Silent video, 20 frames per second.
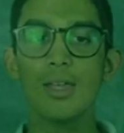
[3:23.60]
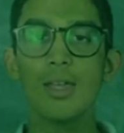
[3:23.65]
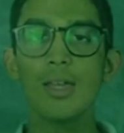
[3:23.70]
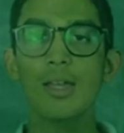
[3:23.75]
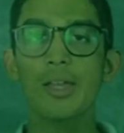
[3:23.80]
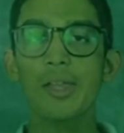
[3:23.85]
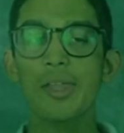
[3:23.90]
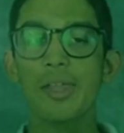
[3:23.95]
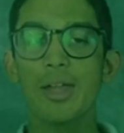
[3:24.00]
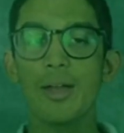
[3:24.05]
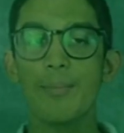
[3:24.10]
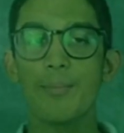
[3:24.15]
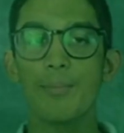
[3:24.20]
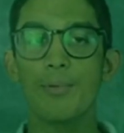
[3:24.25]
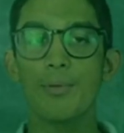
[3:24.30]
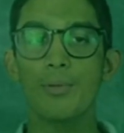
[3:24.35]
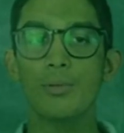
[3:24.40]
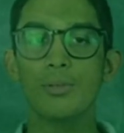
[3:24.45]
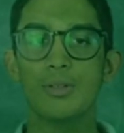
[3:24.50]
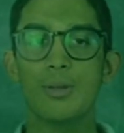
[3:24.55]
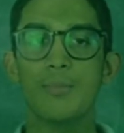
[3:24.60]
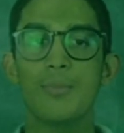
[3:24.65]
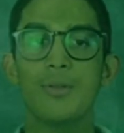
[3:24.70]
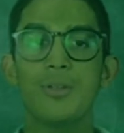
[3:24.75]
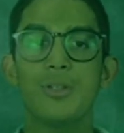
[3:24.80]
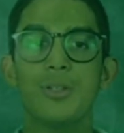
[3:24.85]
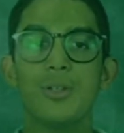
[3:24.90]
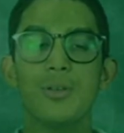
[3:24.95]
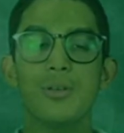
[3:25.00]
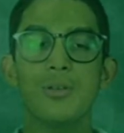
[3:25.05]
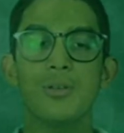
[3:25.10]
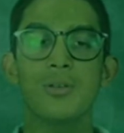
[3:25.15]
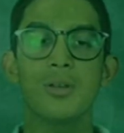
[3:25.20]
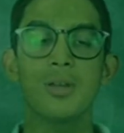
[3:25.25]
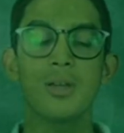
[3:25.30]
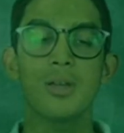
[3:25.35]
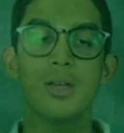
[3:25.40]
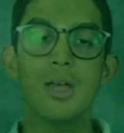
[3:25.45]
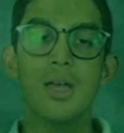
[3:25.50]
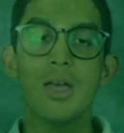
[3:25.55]
Example number 2.
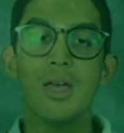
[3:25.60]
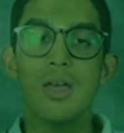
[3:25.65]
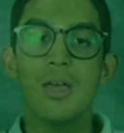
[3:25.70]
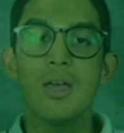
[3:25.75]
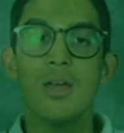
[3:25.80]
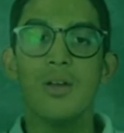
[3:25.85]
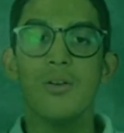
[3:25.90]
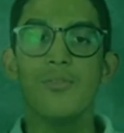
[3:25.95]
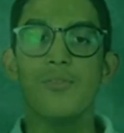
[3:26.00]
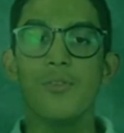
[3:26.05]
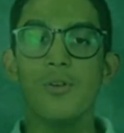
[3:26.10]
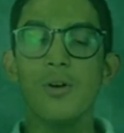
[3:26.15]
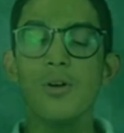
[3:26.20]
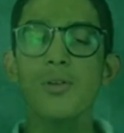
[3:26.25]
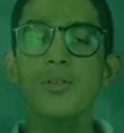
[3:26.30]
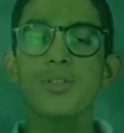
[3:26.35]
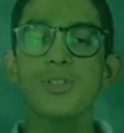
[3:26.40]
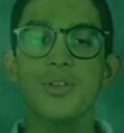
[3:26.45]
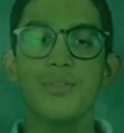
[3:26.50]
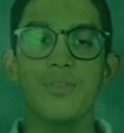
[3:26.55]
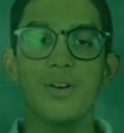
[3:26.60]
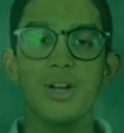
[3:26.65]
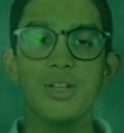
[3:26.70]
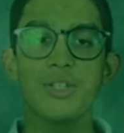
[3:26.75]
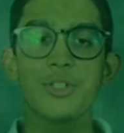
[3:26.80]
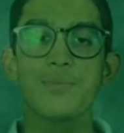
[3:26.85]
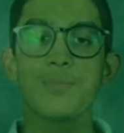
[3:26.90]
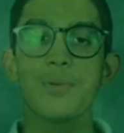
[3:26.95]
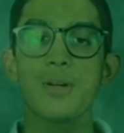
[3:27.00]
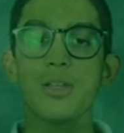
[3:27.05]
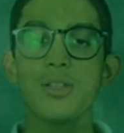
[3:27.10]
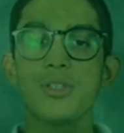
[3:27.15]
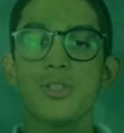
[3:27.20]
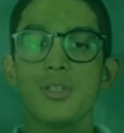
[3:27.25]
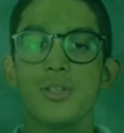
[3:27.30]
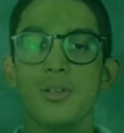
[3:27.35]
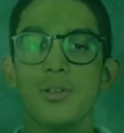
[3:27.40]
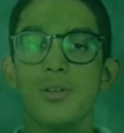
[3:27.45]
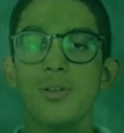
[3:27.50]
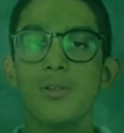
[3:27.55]
4 divided by
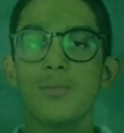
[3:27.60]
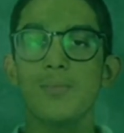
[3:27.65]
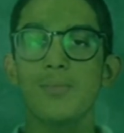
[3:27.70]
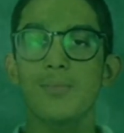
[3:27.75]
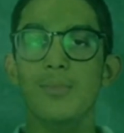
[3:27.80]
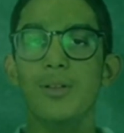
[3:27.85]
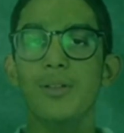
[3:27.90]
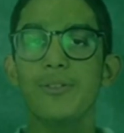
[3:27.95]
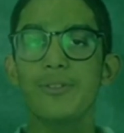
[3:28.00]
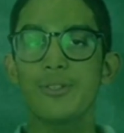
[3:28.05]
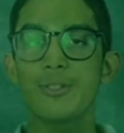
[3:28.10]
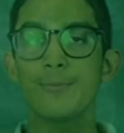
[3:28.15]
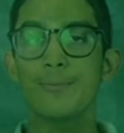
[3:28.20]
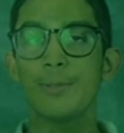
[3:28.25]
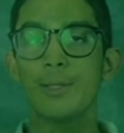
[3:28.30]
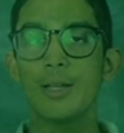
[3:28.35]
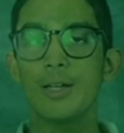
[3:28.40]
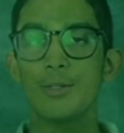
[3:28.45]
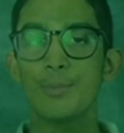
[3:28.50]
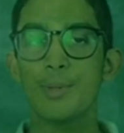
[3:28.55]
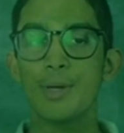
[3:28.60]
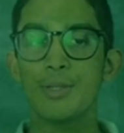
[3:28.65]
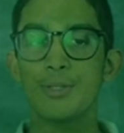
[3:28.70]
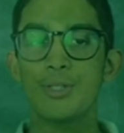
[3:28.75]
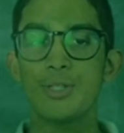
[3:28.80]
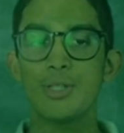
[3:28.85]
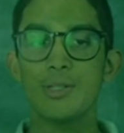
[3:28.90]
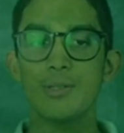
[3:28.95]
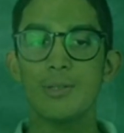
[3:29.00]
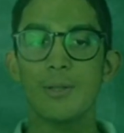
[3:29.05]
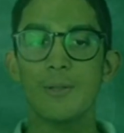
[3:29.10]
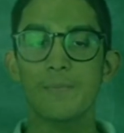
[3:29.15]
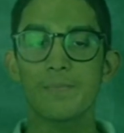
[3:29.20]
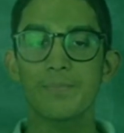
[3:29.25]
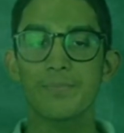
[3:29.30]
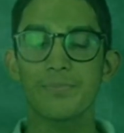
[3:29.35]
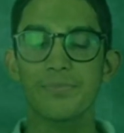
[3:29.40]
2 multiplied by 2.